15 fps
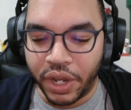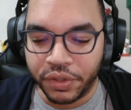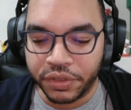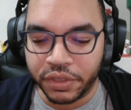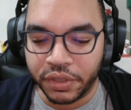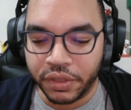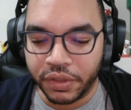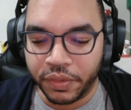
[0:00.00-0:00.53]

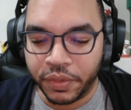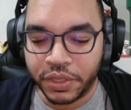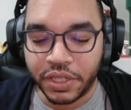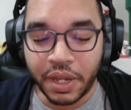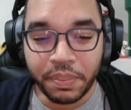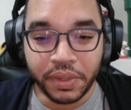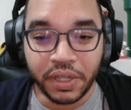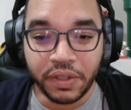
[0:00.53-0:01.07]
browser,
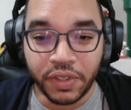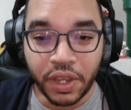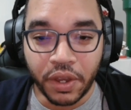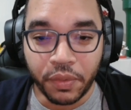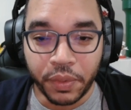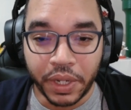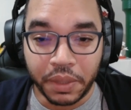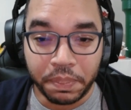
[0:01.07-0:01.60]
which I believe
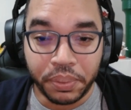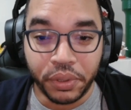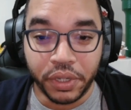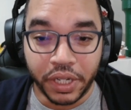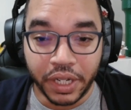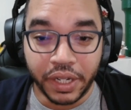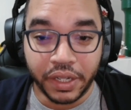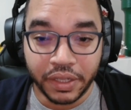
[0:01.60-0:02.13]
they already
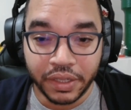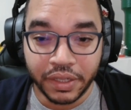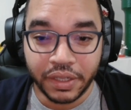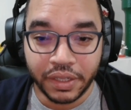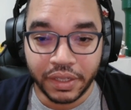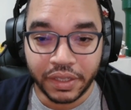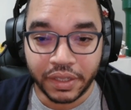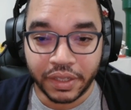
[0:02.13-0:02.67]
put in,
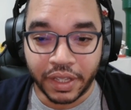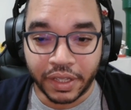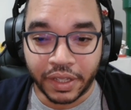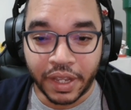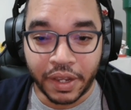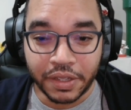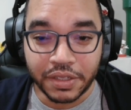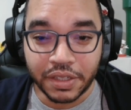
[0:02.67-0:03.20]

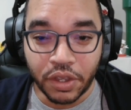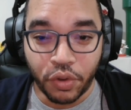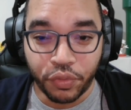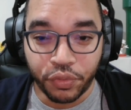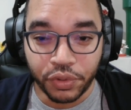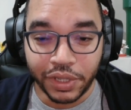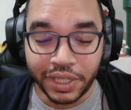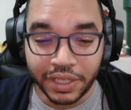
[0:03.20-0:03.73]
that they
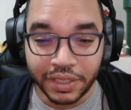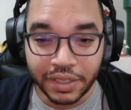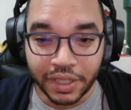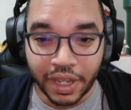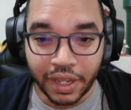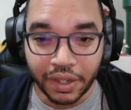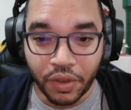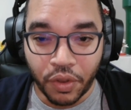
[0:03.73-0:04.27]
stealth
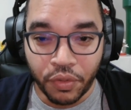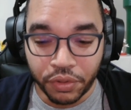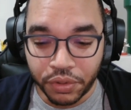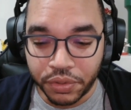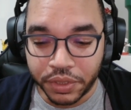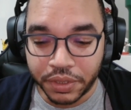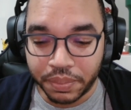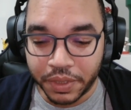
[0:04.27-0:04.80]
released that
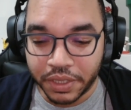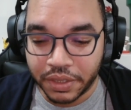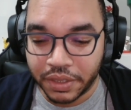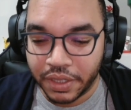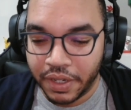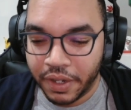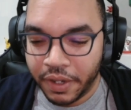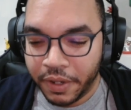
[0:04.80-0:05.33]
over
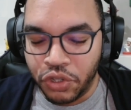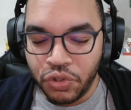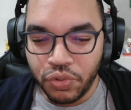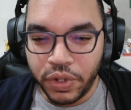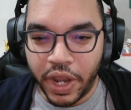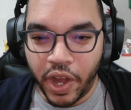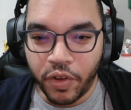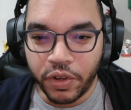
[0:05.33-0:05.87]
Christmas. There's a
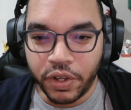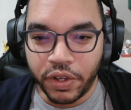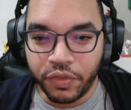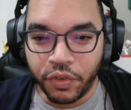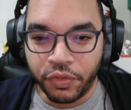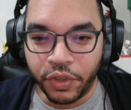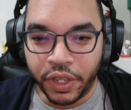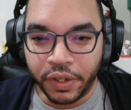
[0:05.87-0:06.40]
new
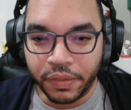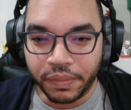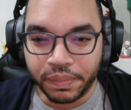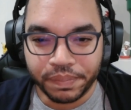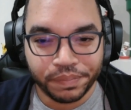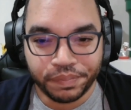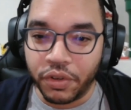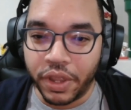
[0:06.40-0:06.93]
narrative event,
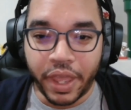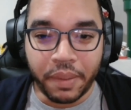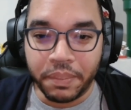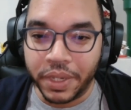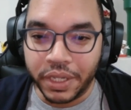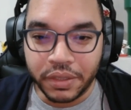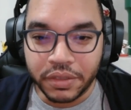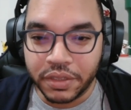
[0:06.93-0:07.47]
whatever
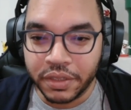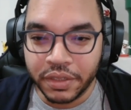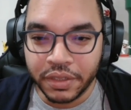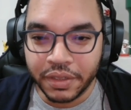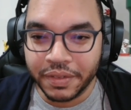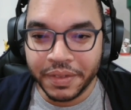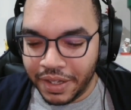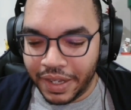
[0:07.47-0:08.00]
that
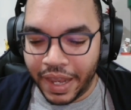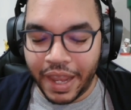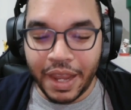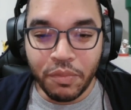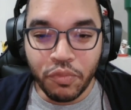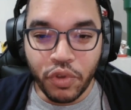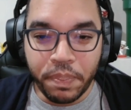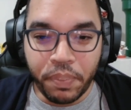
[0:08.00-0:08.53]
means.
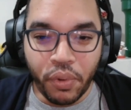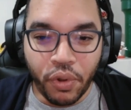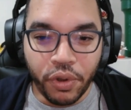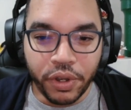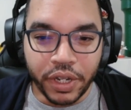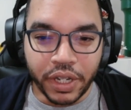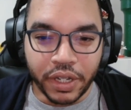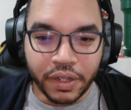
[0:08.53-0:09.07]
In-game
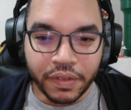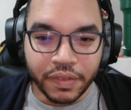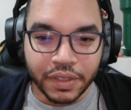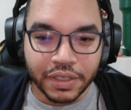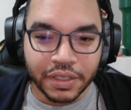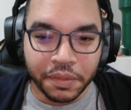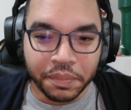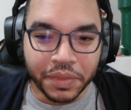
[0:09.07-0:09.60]
reporting,
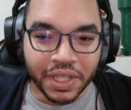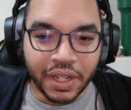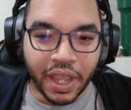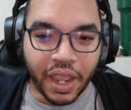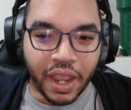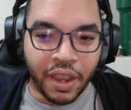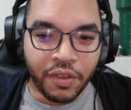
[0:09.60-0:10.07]
something